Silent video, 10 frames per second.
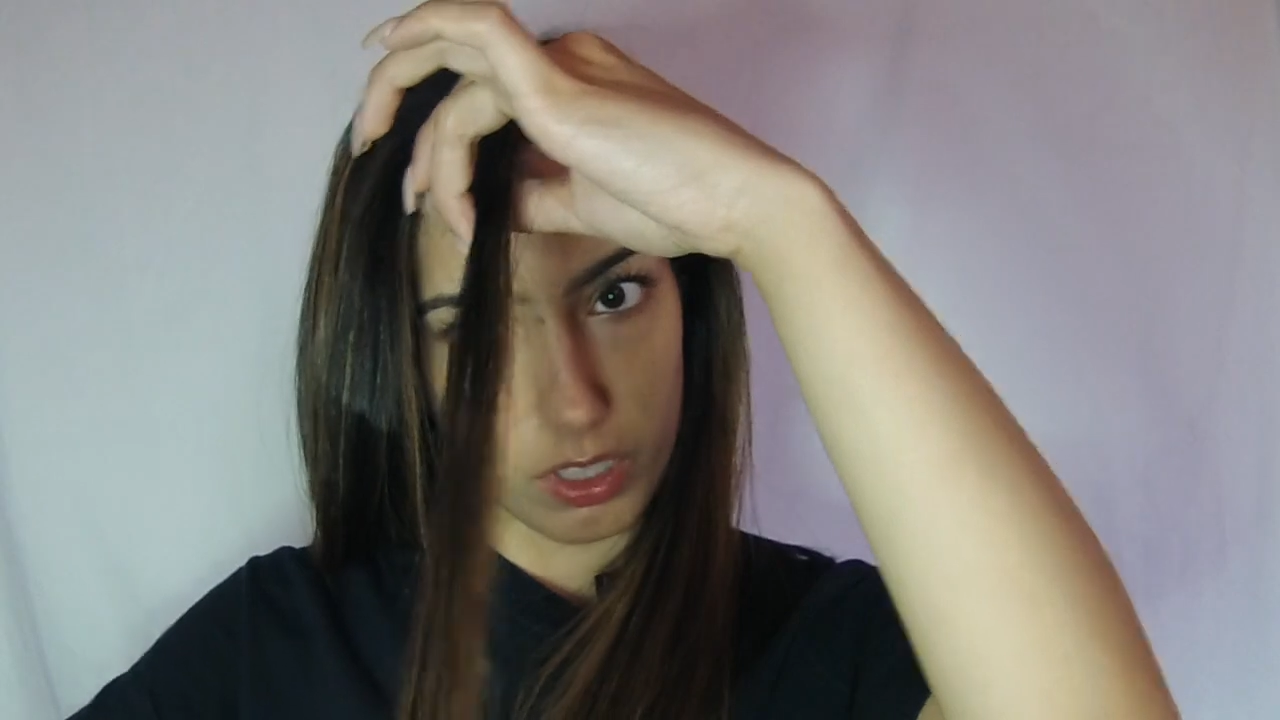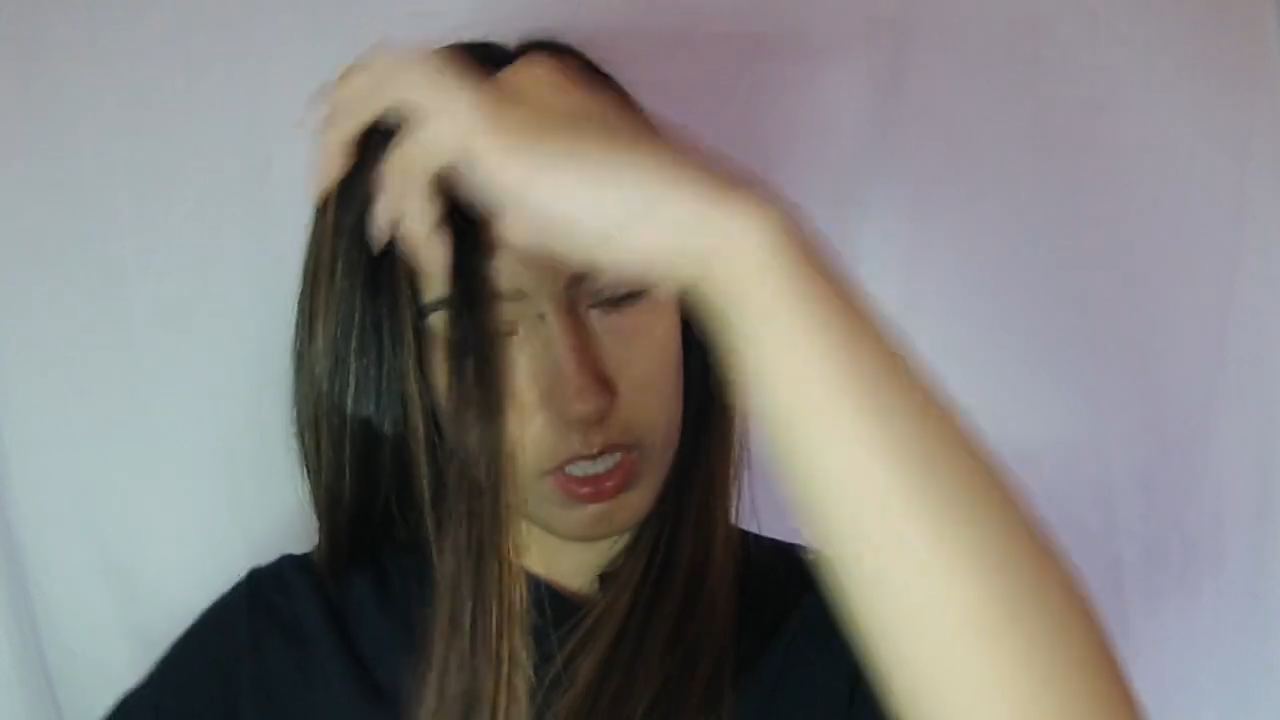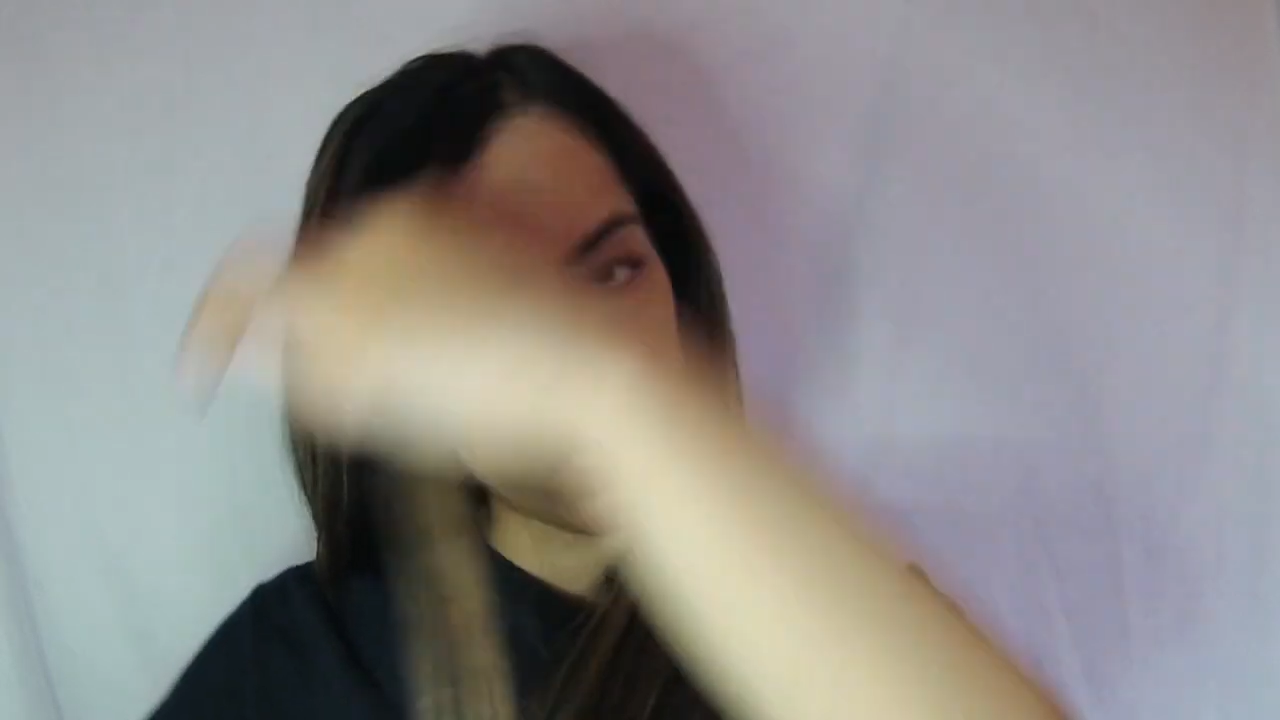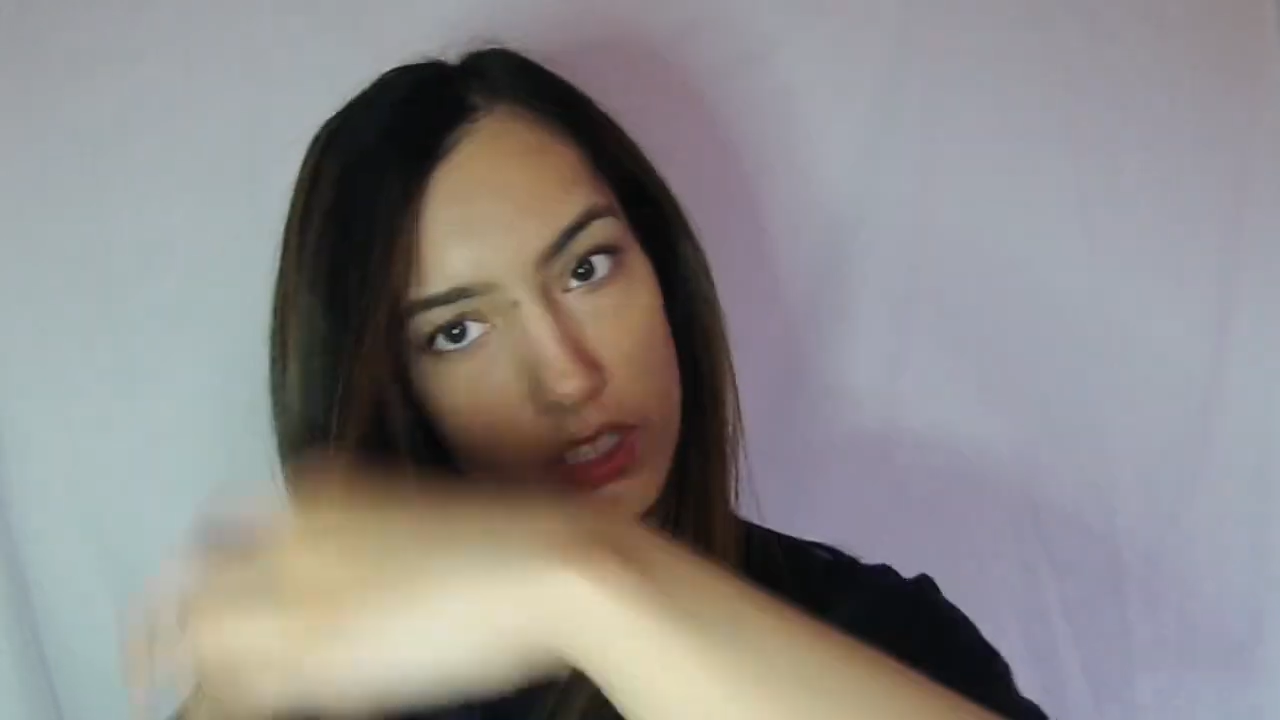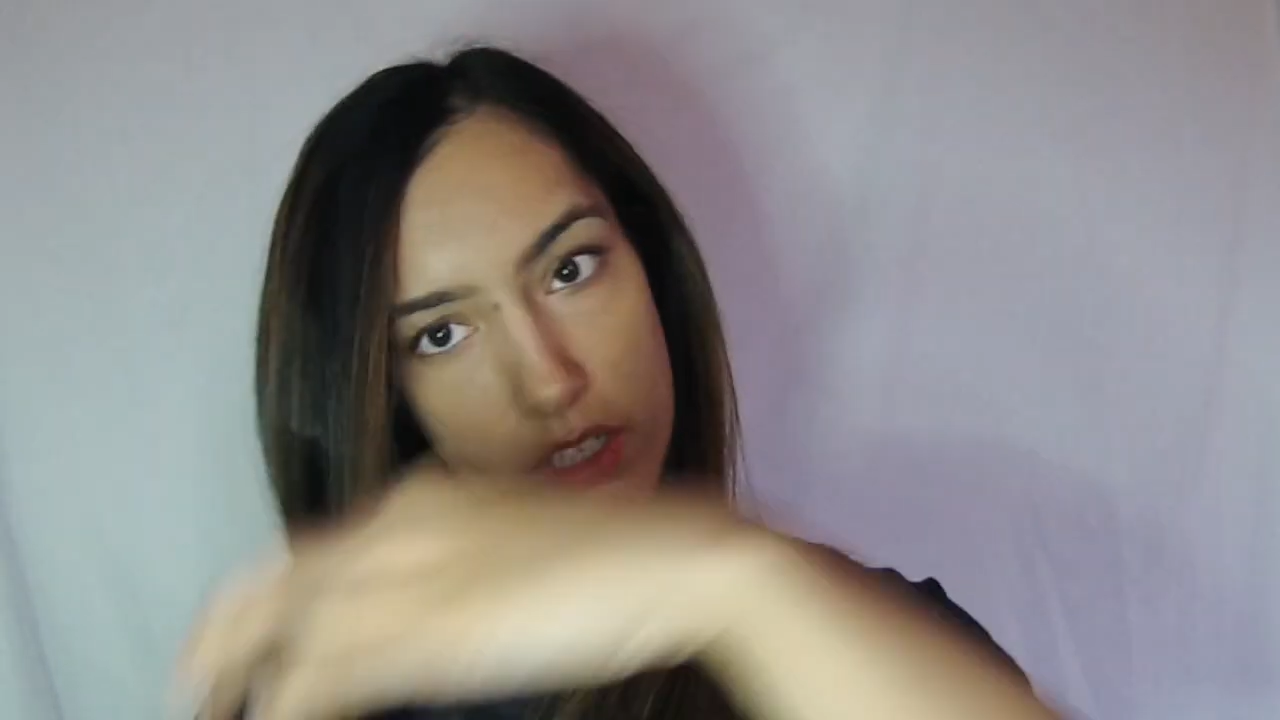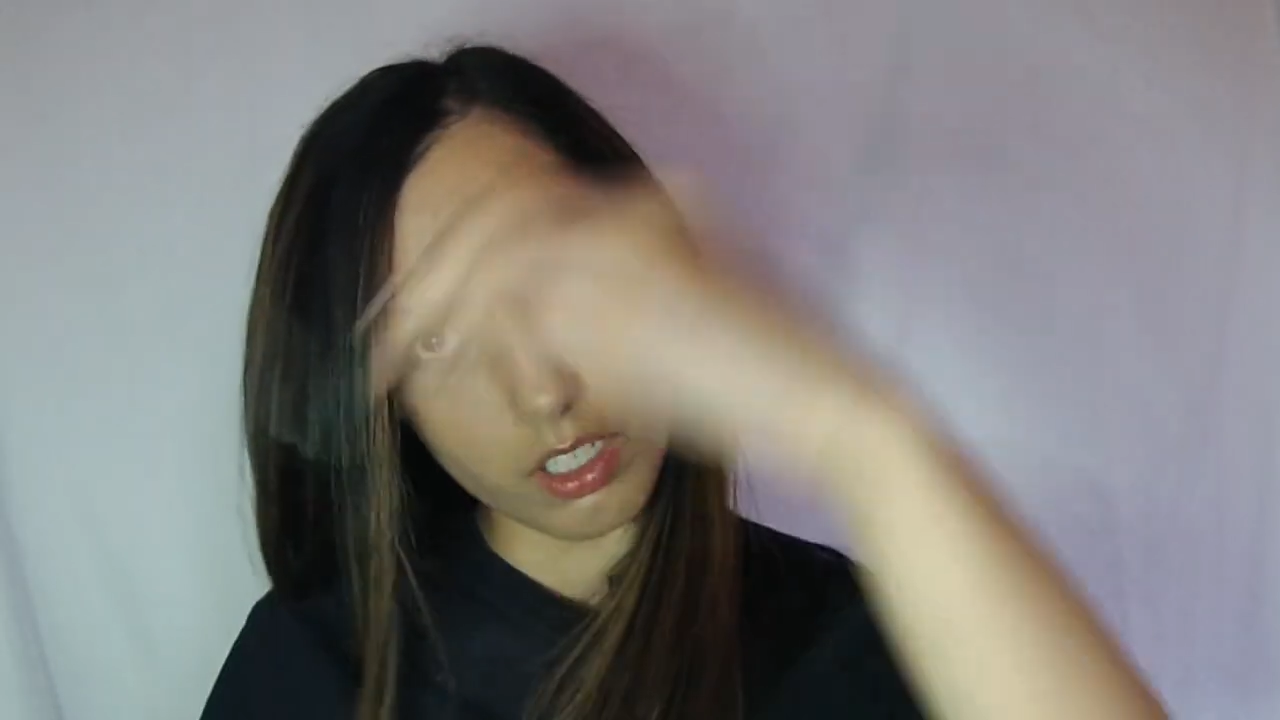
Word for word: again.